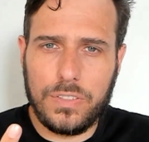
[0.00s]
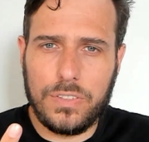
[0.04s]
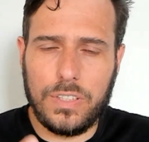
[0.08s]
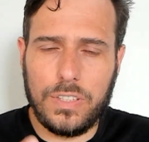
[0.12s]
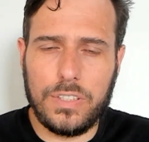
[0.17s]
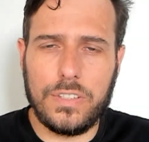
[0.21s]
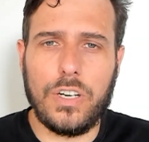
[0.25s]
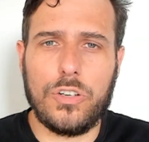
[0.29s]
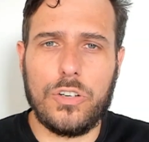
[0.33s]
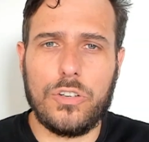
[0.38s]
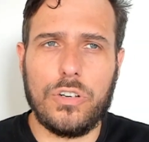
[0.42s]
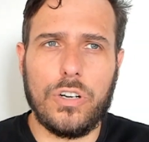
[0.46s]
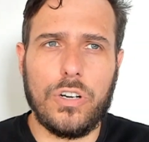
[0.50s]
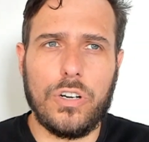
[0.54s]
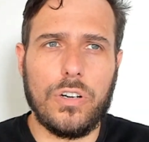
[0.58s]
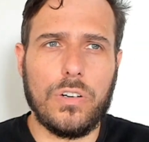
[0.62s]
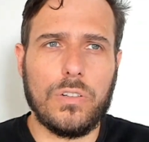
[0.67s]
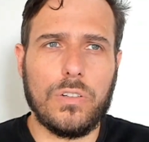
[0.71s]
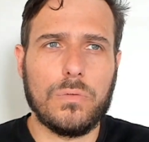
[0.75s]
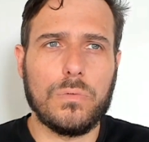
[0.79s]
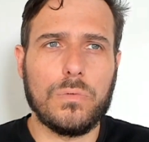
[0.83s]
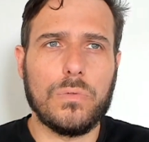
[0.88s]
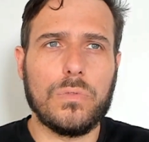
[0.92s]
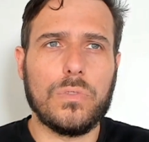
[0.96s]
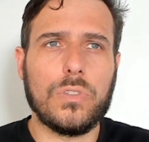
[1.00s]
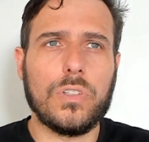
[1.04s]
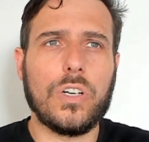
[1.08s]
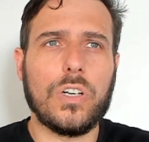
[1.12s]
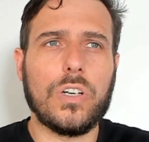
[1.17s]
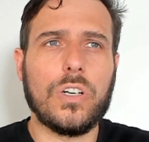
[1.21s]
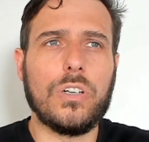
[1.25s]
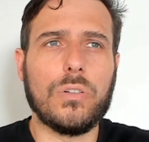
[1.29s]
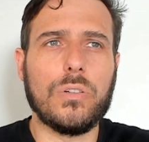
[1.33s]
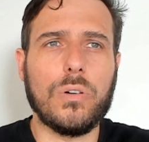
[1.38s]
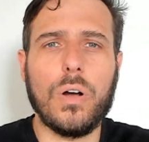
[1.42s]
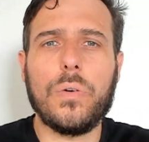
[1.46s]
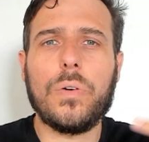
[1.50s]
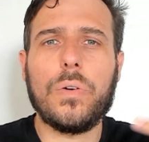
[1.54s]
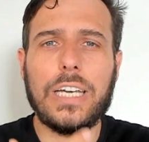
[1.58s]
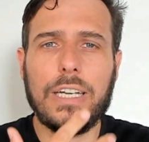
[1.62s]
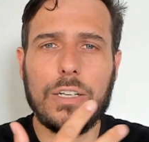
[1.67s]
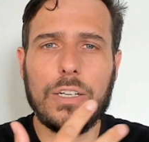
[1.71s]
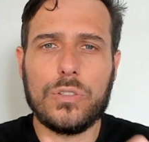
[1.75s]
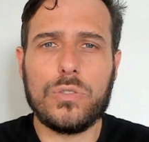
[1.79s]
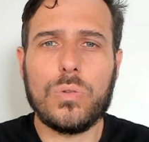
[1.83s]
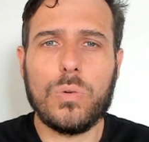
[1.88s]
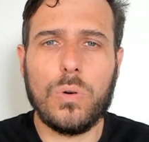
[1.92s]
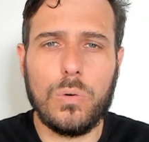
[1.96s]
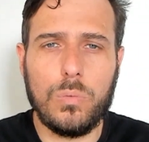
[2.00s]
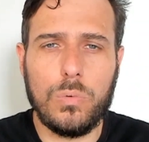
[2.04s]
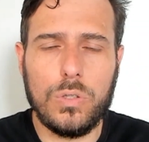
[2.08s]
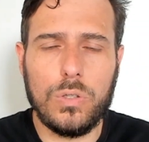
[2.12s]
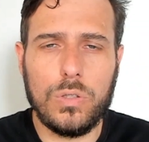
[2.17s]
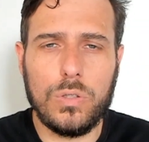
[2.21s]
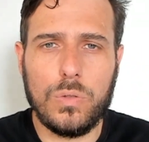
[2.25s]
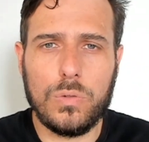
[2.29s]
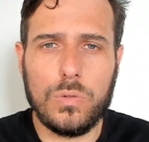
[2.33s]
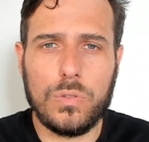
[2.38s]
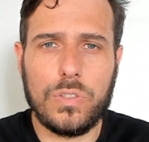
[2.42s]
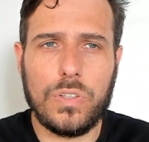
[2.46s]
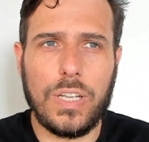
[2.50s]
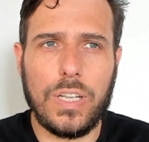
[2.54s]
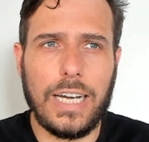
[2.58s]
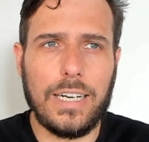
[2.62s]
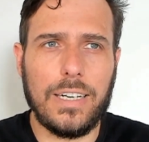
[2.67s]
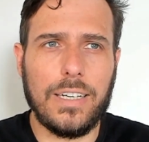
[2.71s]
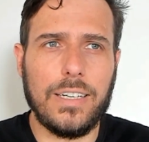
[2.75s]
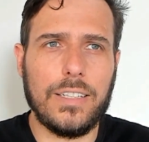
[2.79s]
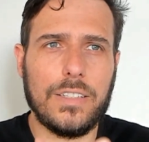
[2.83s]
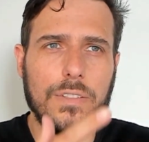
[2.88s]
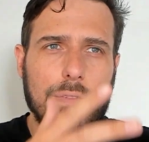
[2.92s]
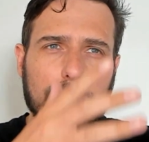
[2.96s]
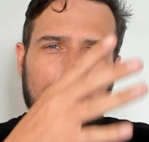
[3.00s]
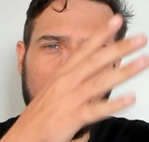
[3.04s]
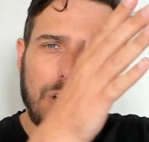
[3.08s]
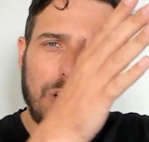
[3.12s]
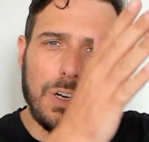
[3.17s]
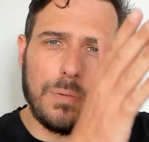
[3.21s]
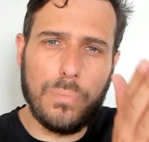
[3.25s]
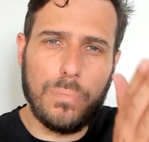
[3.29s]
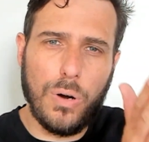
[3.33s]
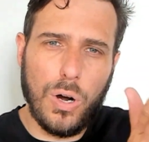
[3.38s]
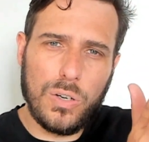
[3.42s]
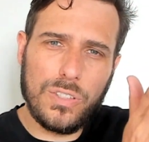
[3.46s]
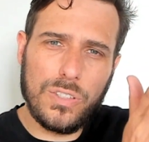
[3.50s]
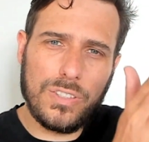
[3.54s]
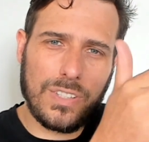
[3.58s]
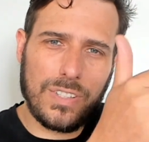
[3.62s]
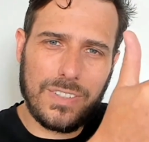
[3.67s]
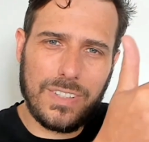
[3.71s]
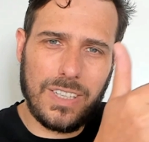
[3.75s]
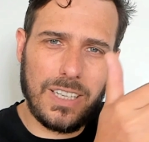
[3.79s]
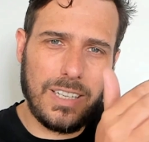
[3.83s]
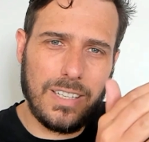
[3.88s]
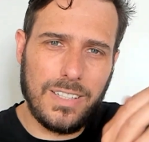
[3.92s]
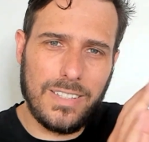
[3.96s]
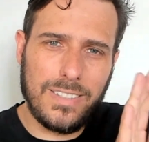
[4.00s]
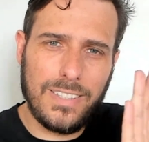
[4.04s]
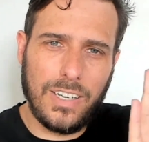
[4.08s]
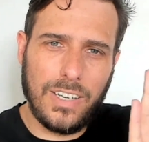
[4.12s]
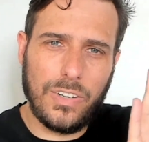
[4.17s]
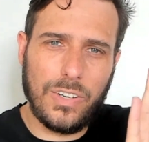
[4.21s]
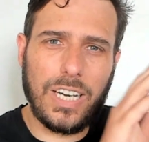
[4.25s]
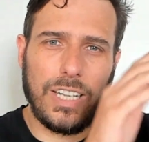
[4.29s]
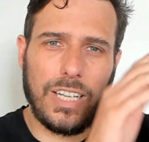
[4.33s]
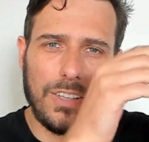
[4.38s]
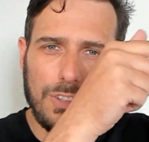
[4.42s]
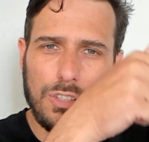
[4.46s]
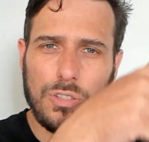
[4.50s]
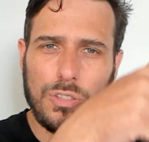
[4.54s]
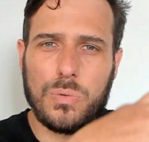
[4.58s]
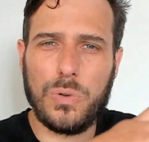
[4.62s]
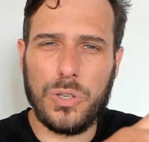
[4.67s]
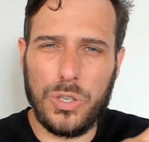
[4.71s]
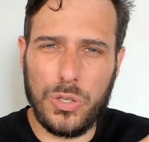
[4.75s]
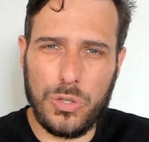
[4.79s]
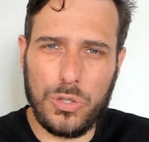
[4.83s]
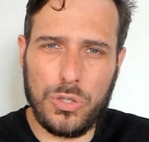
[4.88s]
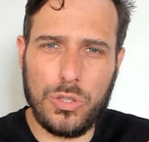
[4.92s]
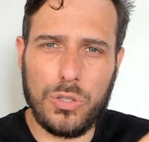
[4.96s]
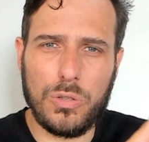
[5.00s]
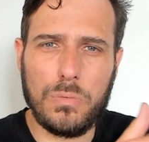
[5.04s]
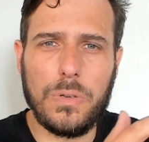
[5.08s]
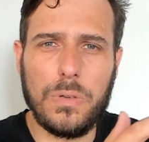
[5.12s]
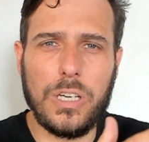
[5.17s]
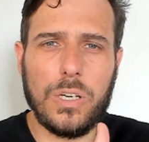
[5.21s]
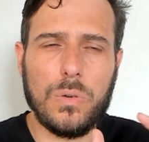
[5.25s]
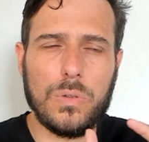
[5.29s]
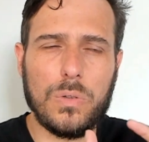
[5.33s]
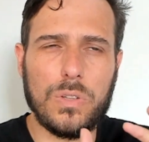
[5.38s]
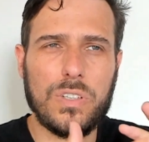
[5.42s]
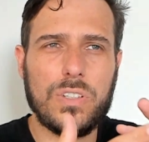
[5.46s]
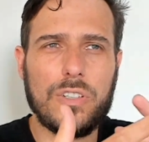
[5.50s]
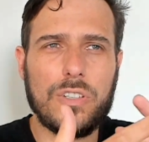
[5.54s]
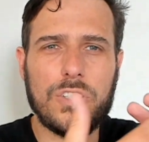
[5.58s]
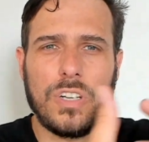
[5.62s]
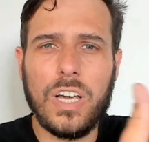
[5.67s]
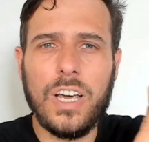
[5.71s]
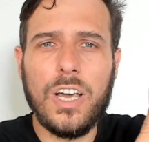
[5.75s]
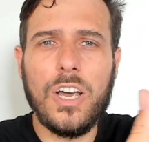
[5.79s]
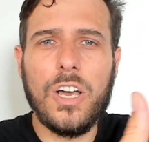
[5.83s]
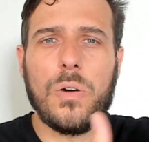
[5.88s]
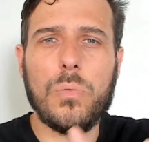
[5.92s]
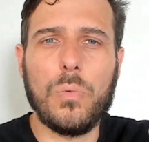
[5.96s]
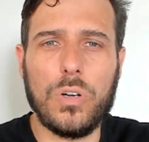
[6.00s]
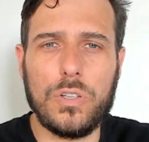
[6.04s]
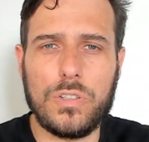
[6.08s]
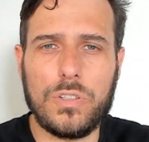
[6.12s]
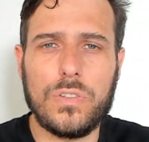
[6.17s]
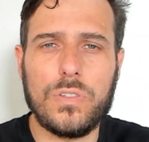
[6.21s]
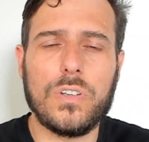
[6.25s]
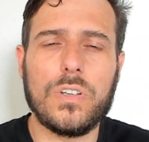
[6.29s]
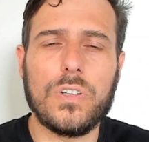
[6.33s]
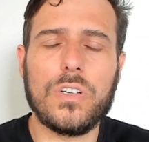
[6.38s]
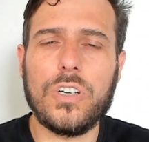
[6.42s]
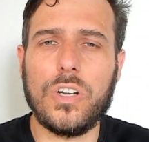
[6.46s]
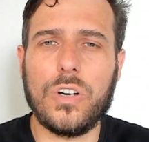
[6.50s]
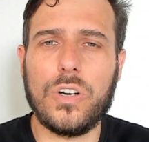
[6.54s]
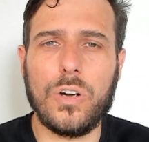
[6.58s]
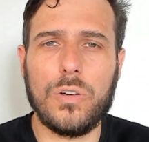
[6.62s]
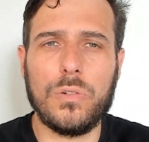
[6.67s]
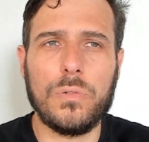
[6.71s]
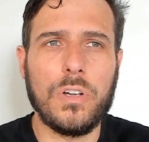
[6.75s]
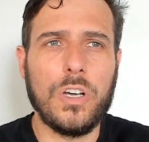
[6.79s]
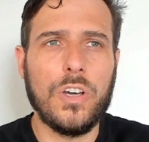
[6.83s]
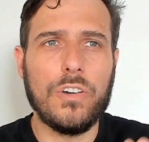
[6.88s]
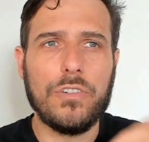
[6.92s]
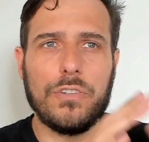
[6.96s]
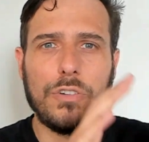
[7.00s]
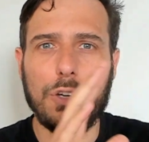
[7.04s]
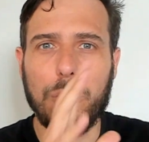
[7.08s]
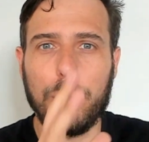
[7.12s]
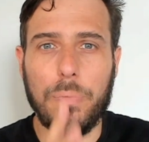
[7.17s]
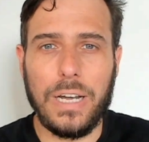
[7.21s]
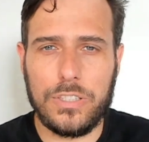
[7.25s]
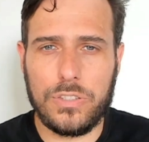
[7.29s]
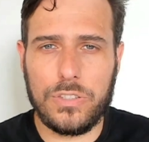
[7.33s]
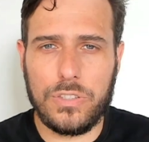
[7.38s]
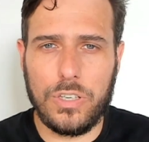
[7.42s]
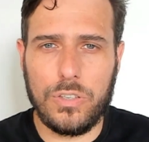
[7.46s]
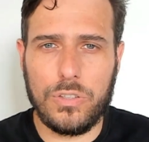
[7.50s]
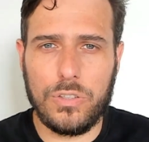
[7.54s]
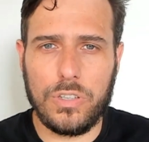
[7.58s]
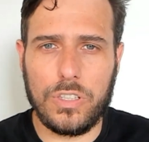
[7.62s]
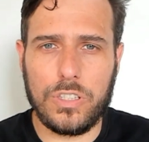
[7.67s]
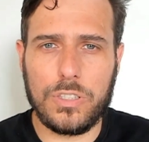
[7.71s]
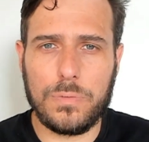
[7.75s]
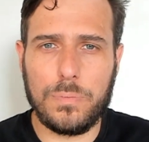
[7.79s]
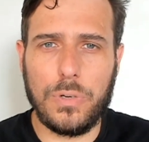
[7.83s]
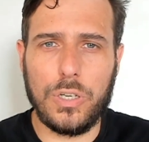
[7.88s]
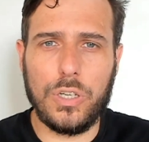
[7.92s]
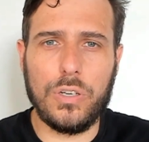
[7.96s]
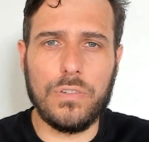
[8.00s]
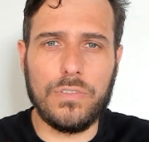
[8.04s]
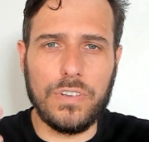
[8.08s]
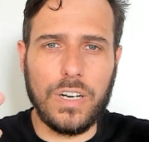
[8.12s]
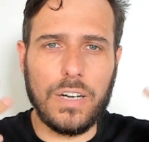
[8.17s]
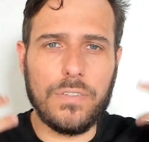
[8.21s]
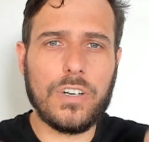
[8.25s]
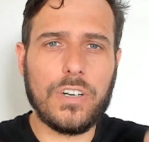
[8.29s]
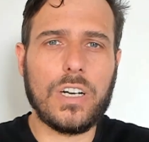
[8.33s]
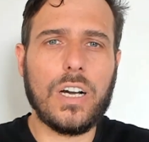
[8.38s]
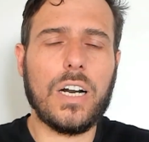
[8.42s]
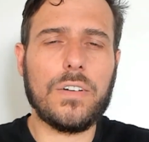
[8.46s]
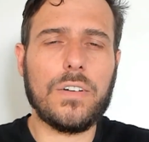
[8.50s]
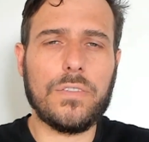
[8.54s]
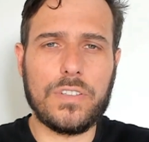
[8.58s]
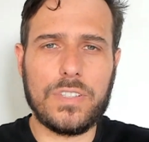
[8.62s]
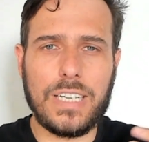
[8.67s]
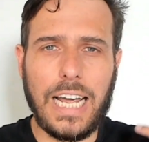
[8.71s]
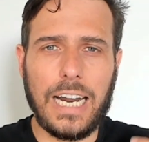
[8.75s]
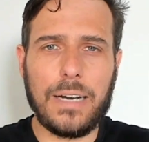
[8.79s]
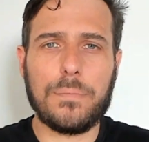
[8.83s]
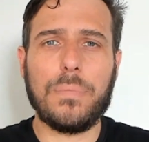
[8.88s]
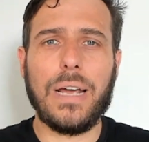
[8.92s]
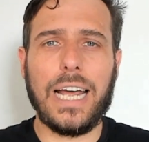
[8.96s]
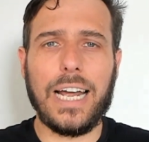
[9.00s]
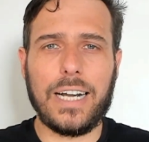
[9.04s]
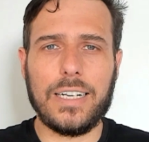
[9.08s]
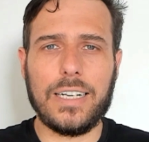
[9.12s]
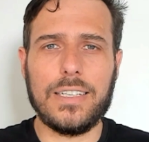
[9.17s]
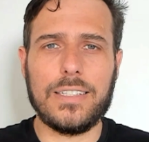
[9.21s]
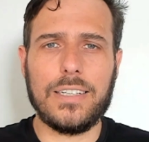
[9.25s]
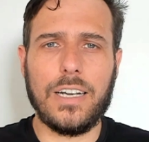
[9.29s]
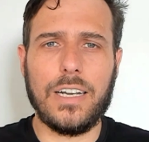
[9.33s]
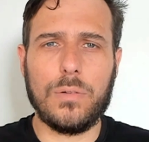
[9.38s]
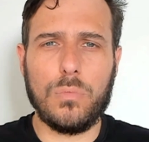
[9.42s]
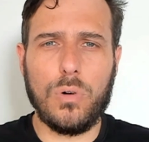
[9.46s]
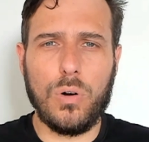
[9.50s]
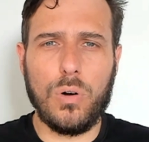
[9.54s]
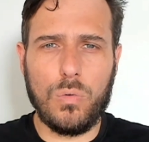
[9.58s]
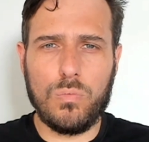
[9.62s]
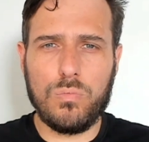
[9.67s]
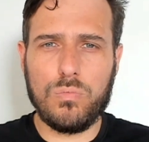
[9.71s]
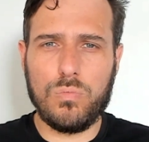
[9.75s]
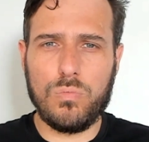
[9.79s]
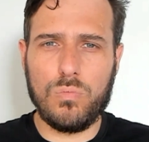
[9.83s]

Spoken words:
etc., growing into a world that has very boxed us in and said, okay, this is what you should be, or this is what's, you know, for your best interest, but you've never kind of sat back and said, well,